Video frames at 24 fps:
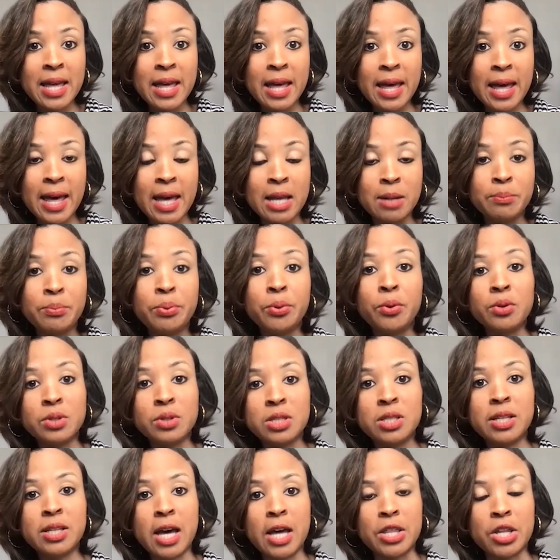and pulled
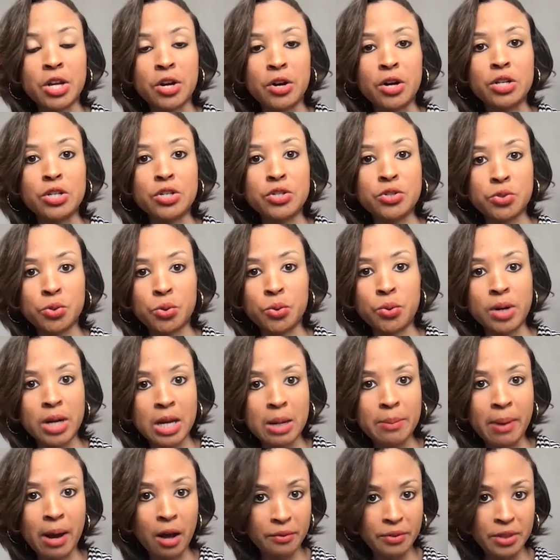together a story
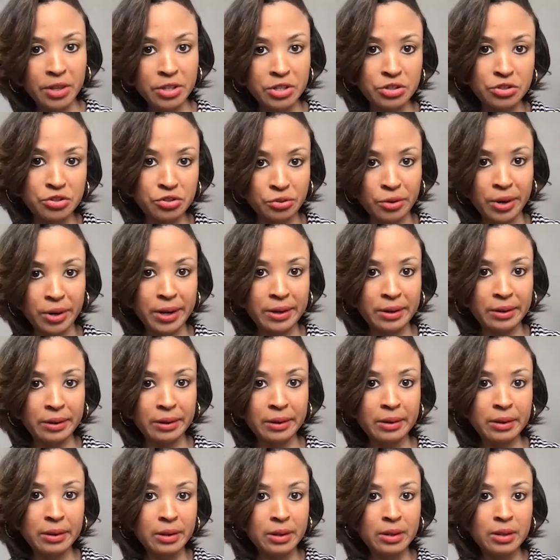about this trend.
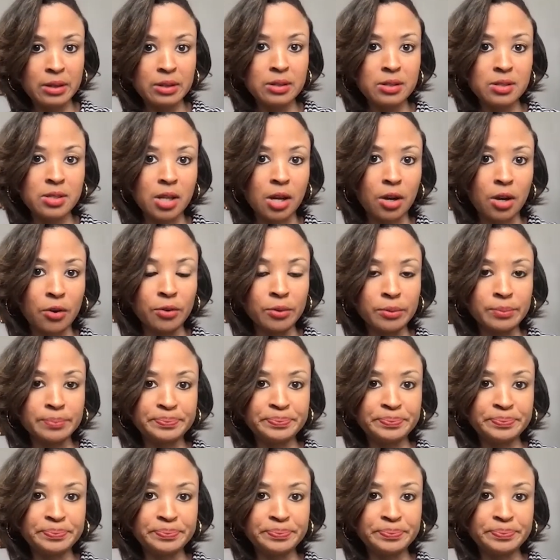So.